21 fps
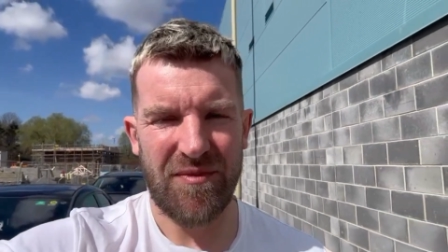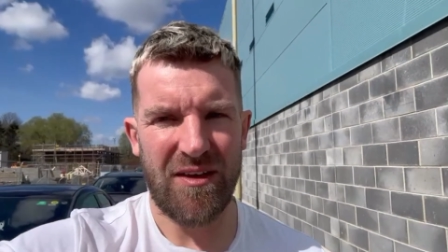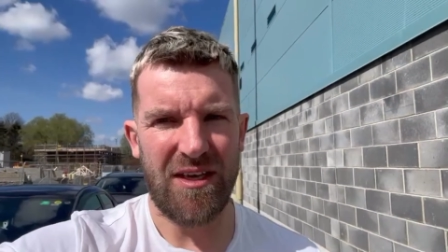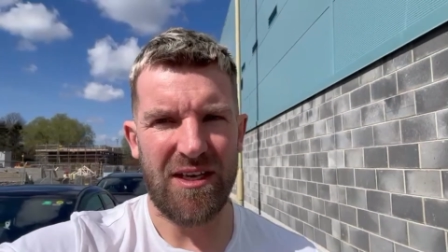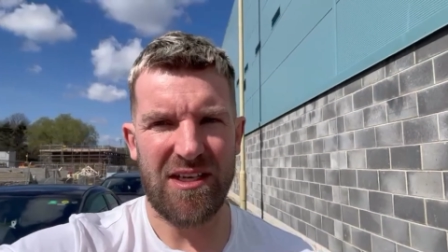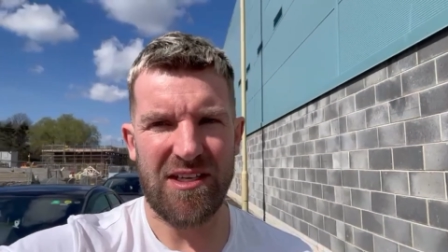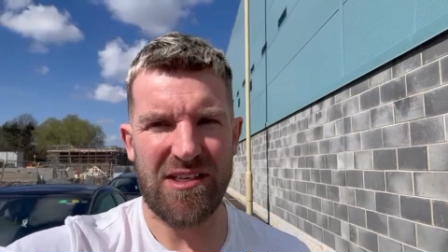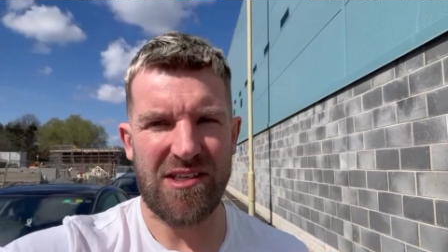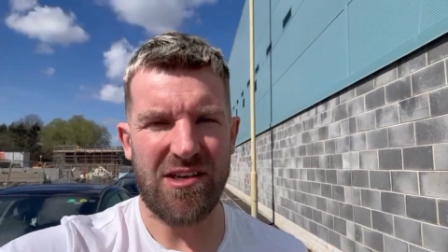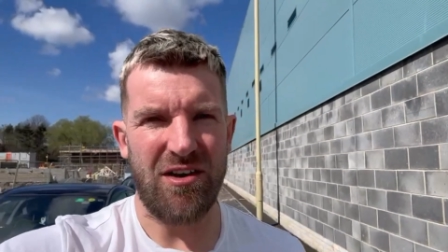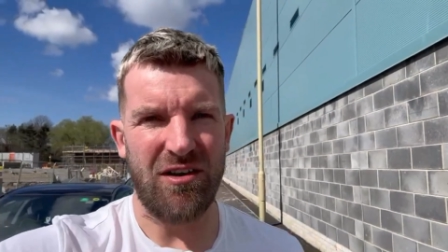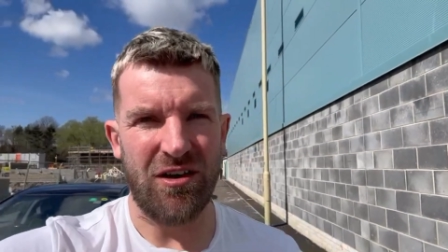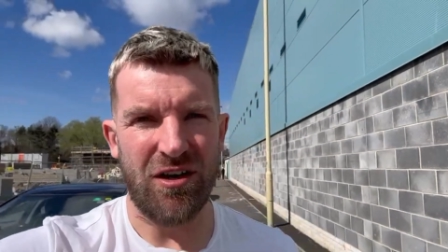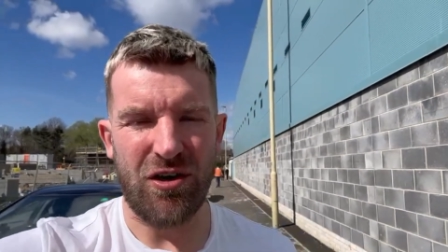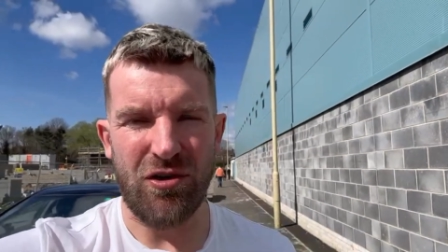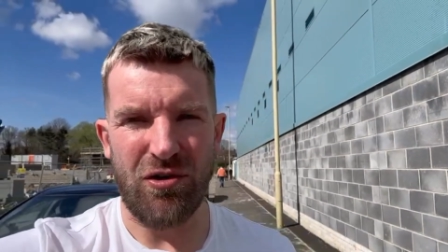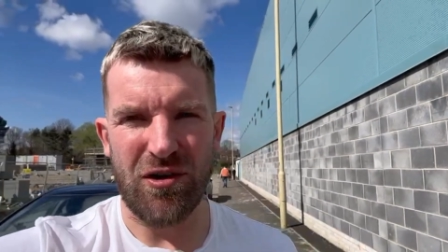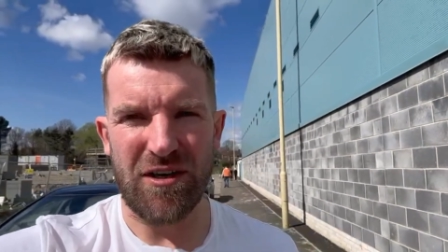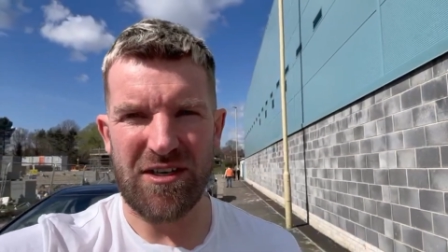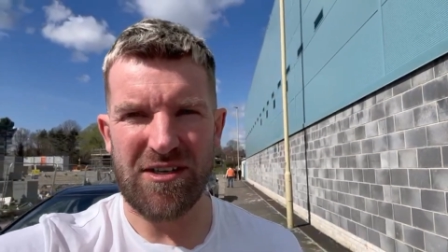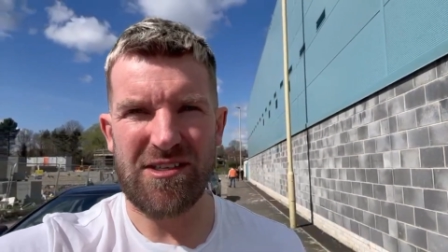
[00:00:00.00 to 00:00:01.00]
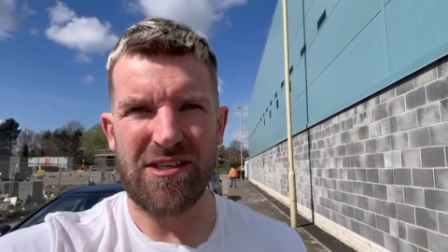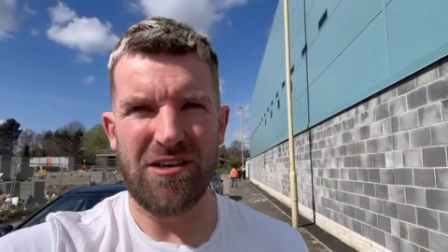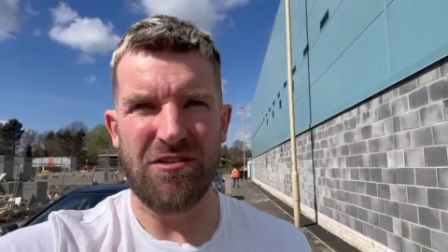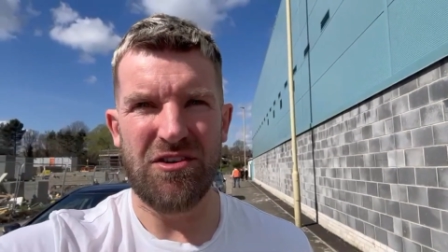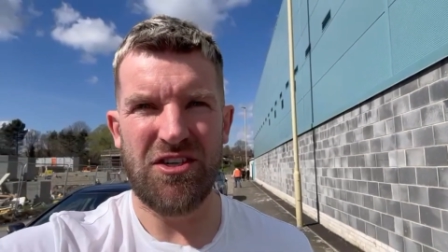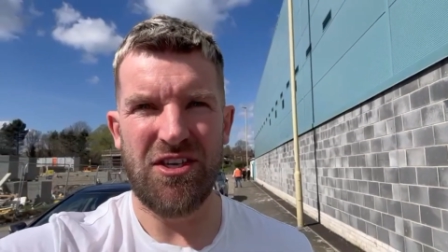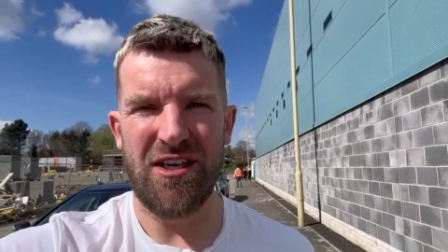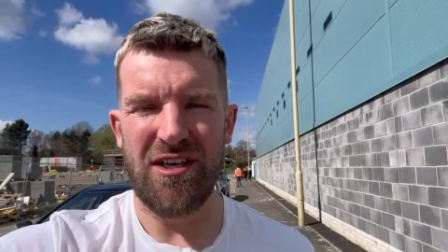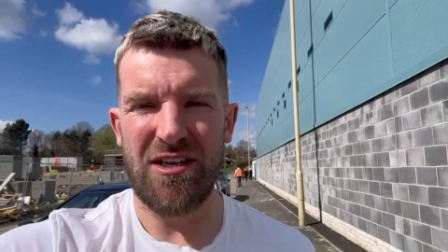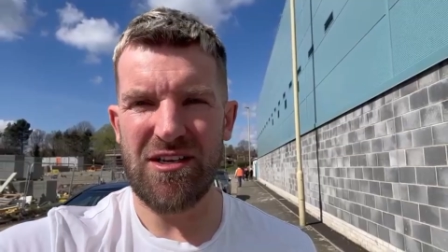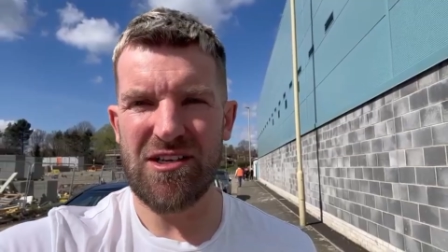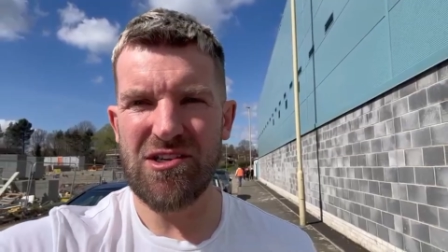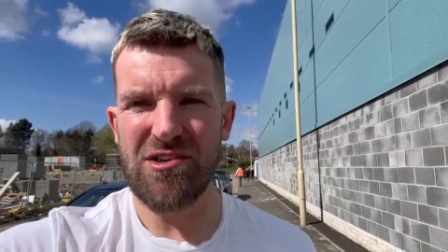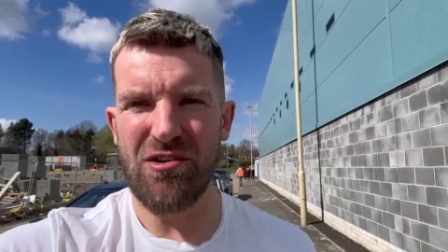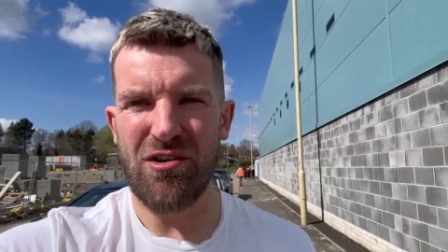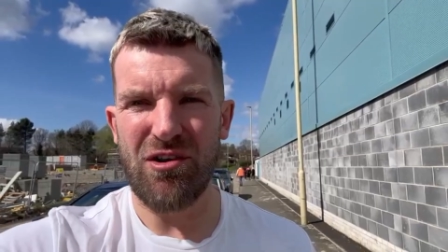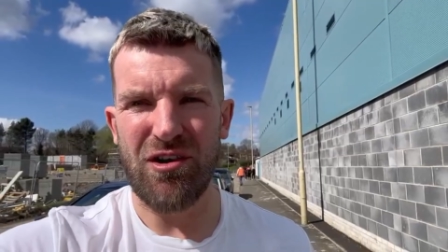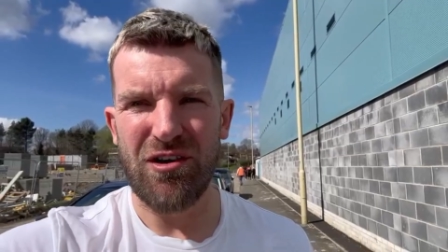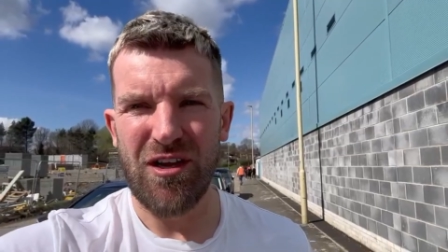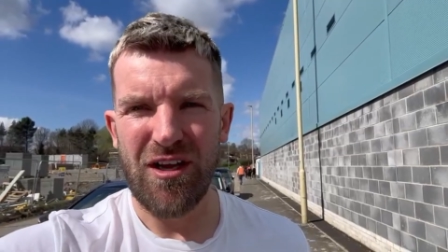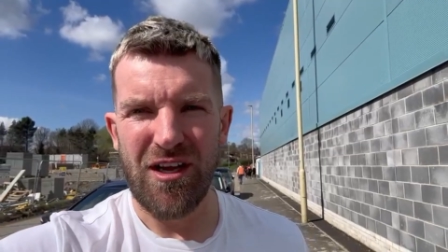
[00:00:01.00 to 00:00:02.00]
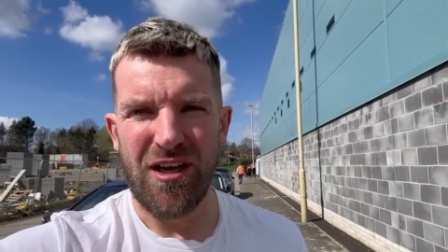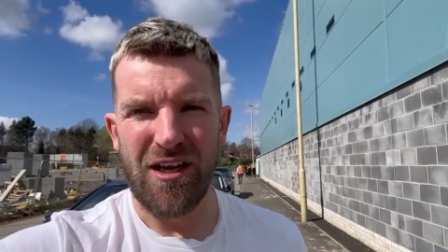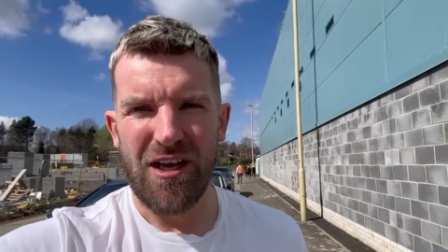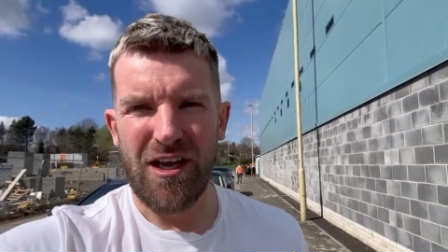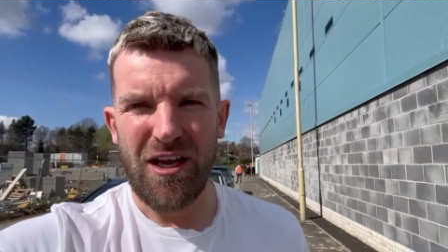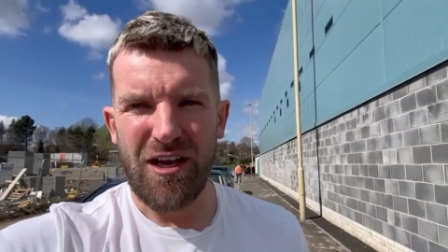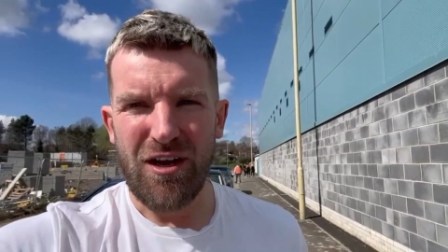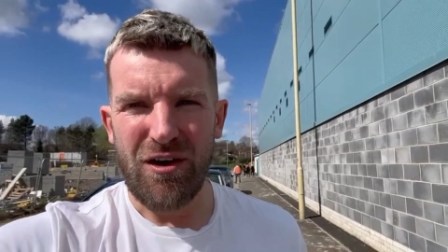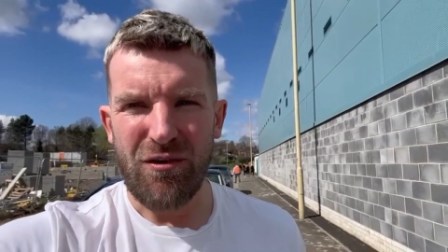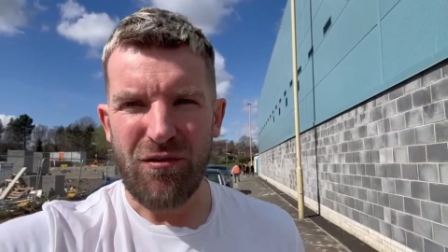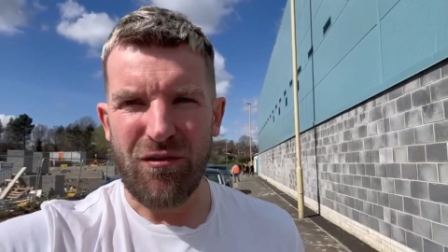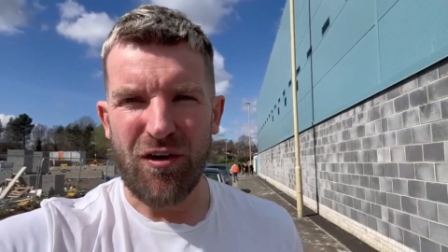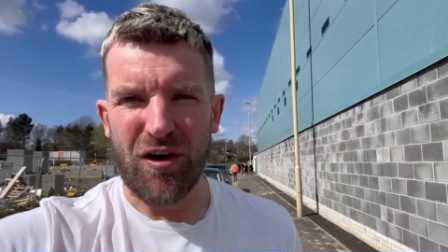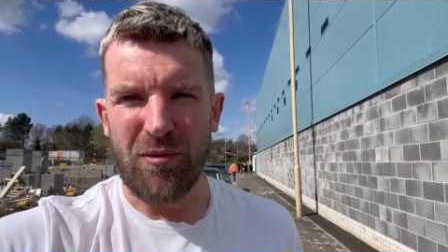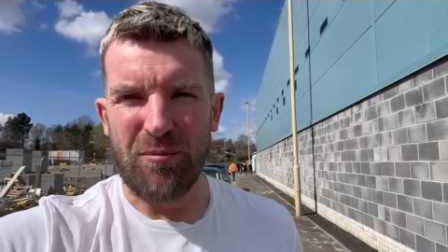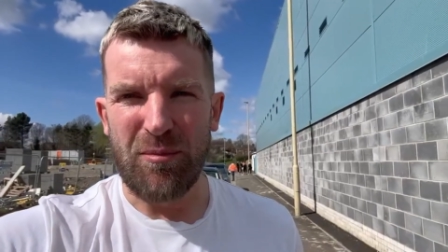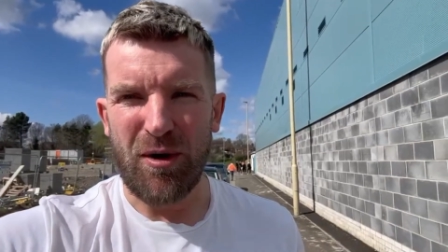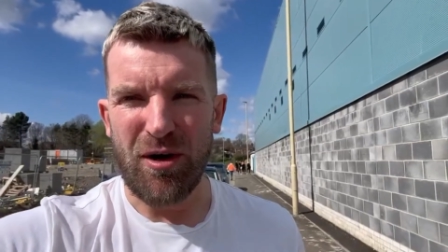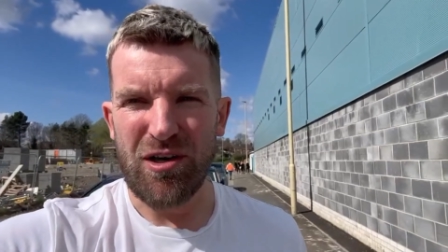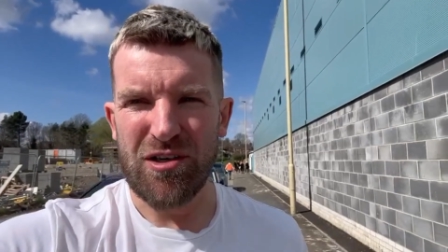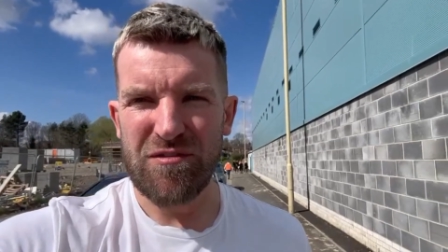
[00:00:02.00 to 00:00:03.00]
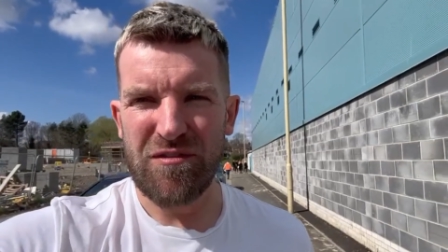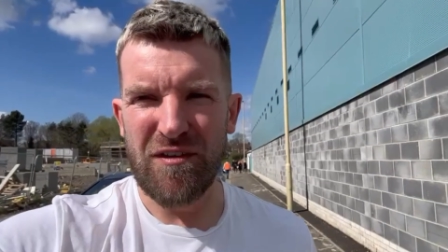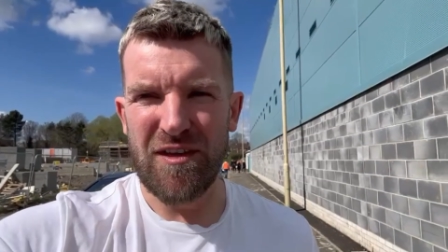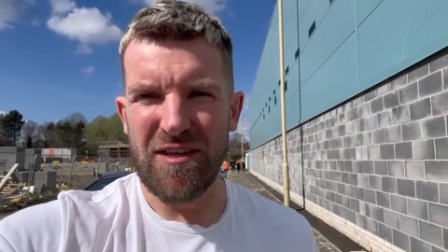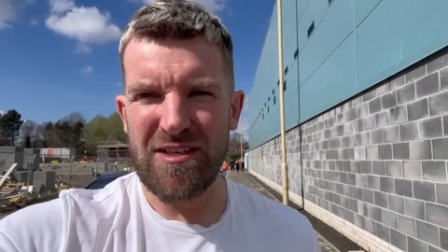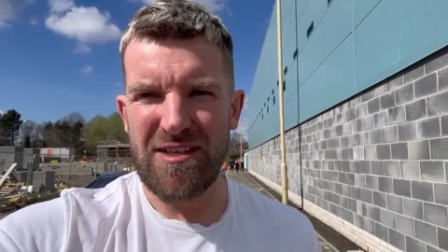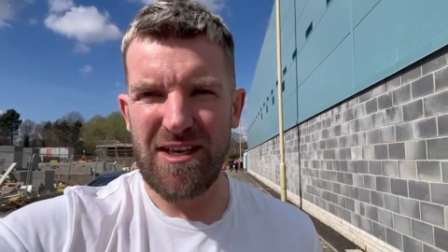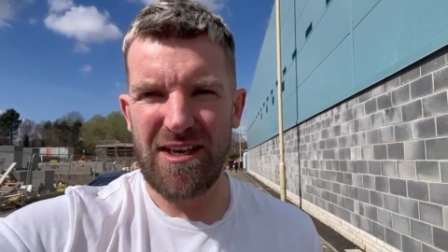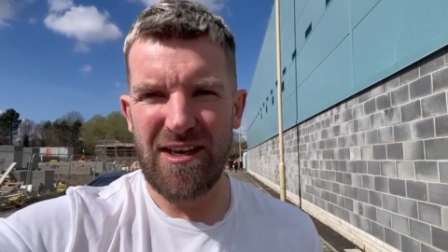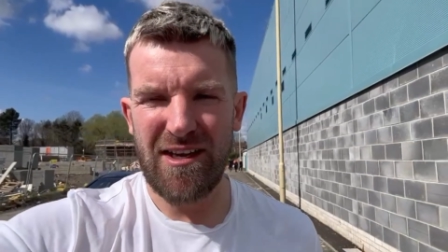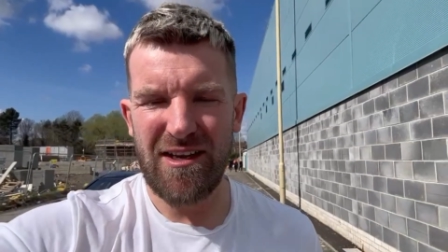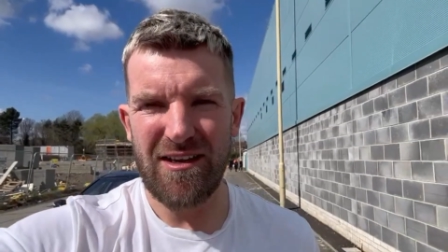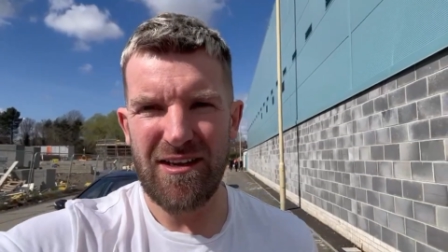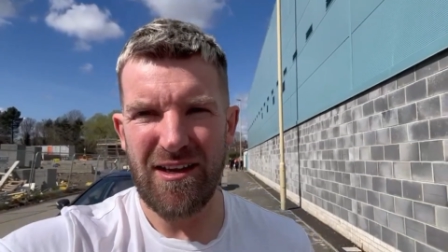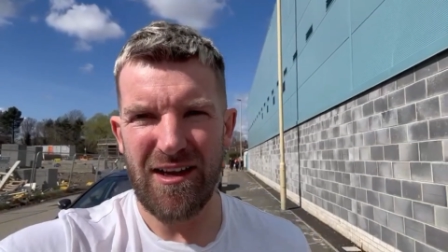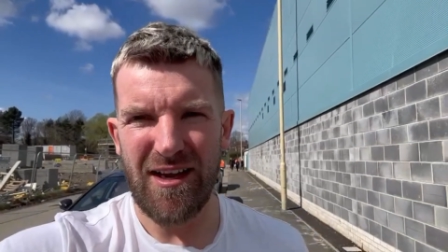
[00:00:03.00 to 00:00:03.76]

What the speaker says: is on loan at South Shields, so we've got a box for the day.